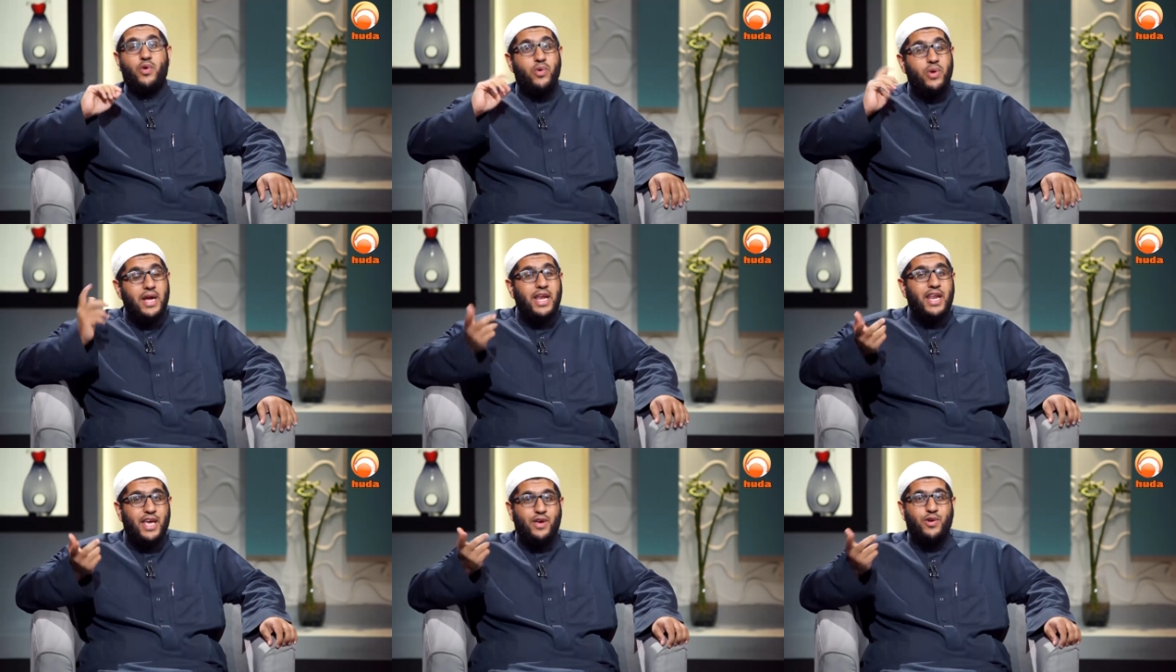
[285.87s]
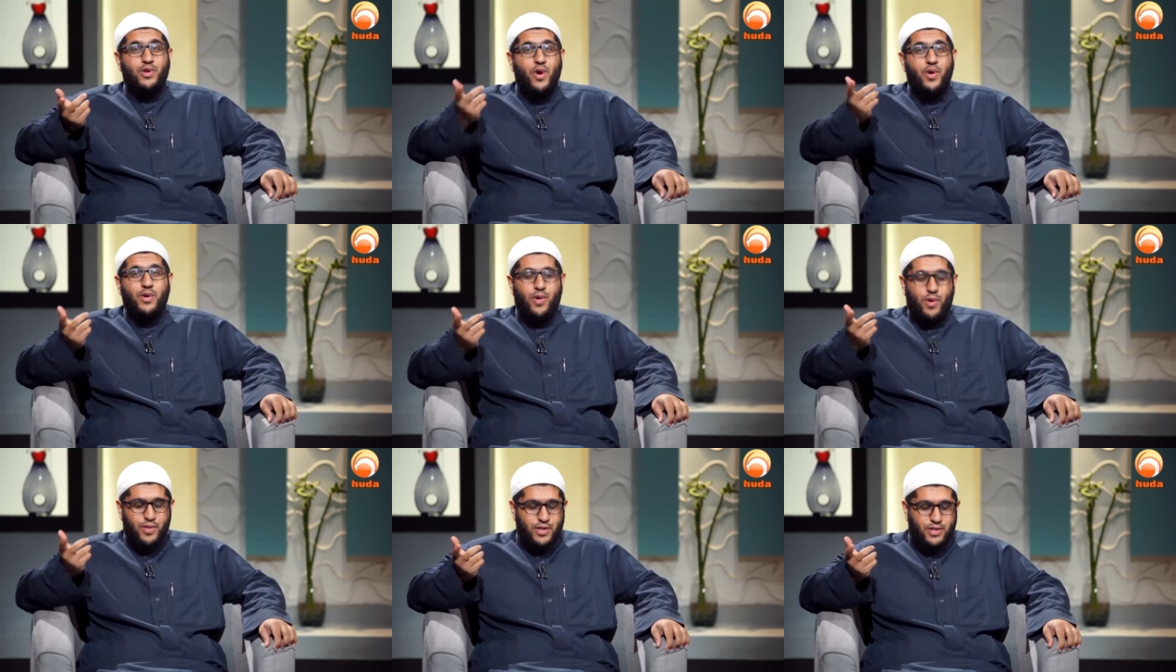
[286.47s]
really, you
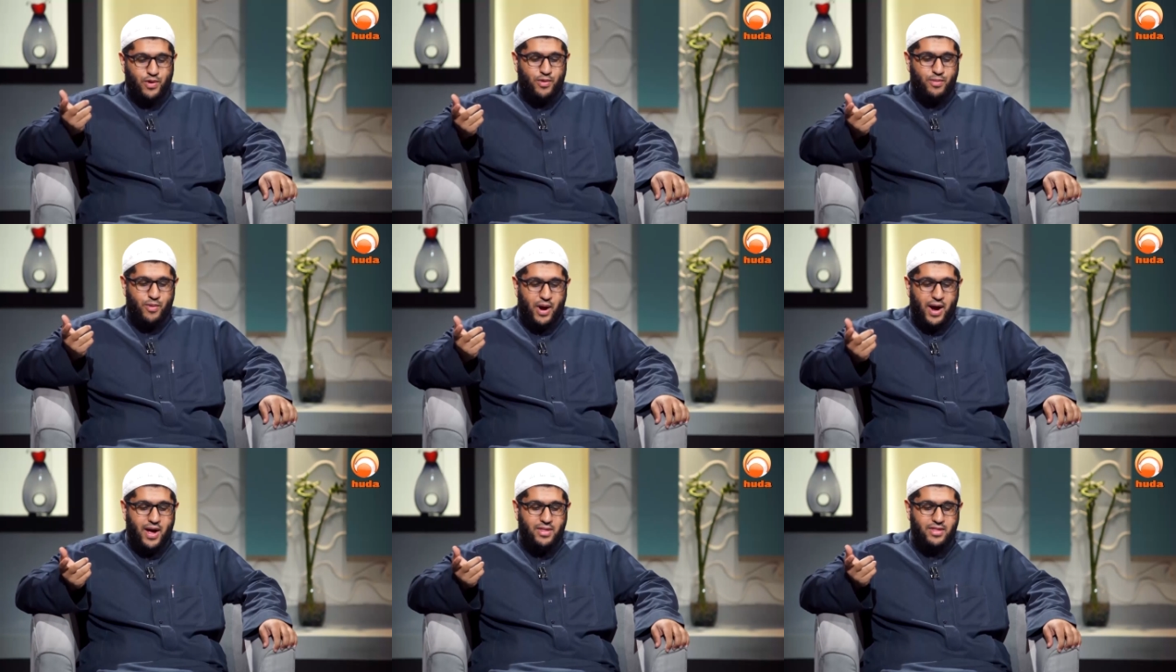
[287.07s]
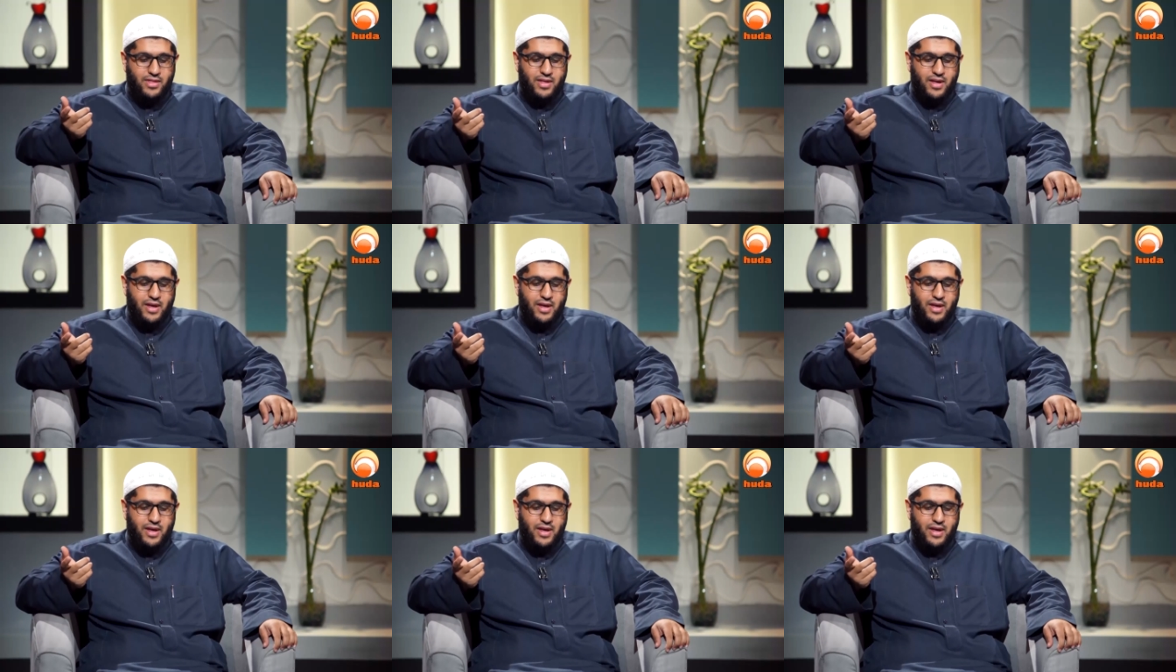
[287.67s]
don't know this, O Mu'adh?